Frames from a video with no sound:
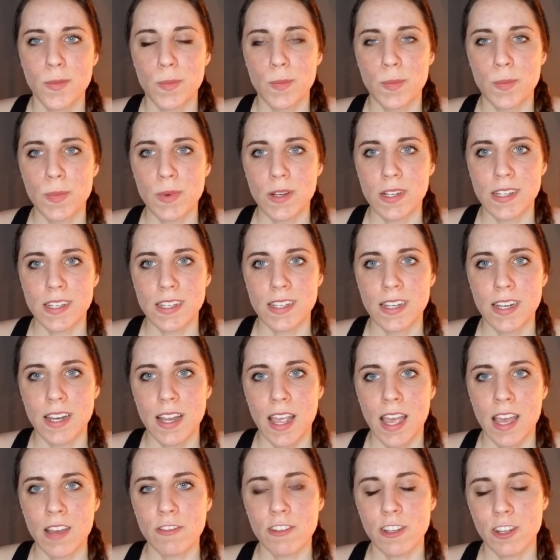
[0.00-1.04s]
But
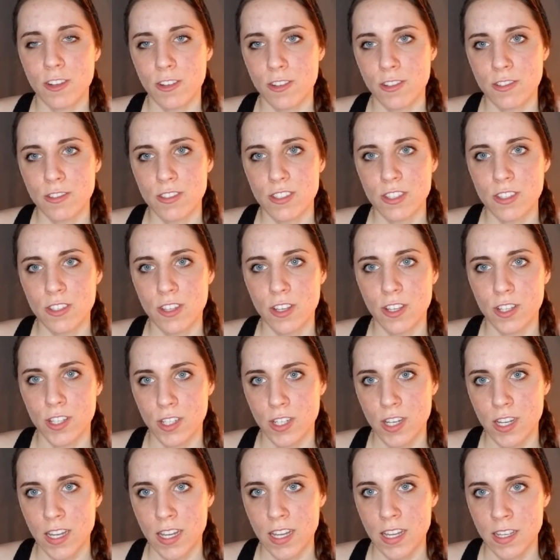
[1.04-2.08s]
having goals is
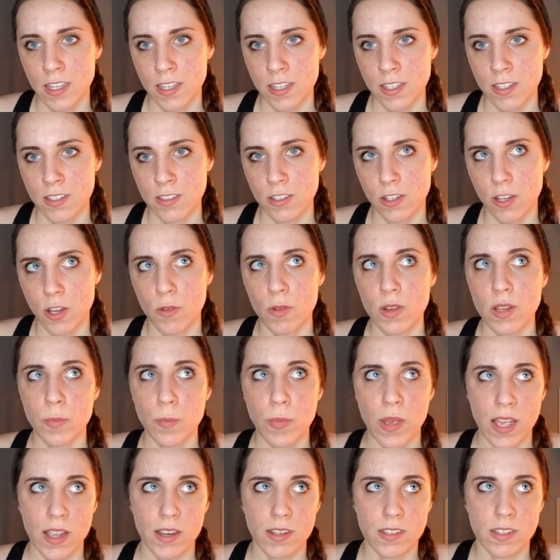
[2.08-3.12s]
good, and going
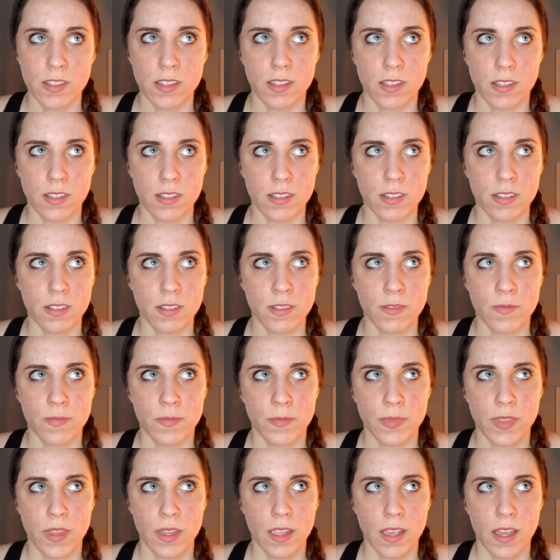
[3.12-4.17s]
back to the,
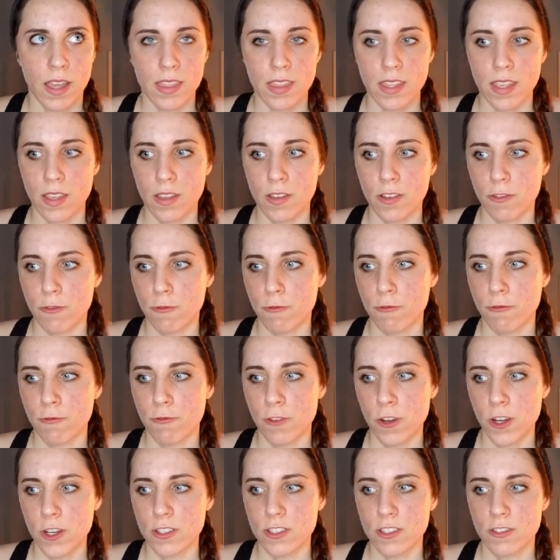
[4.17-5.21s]
I think,
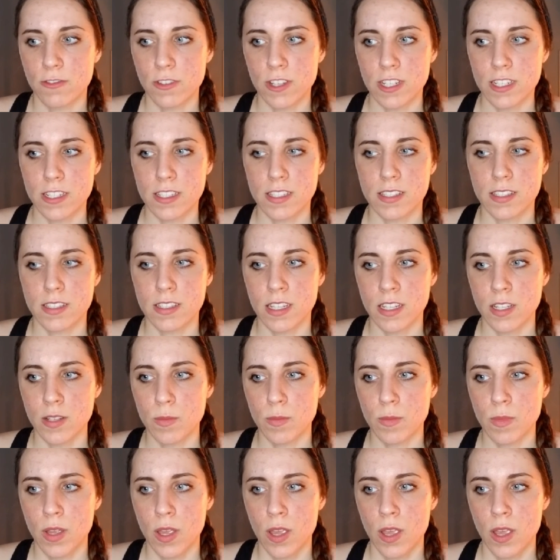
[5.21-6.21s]
first fitness tip,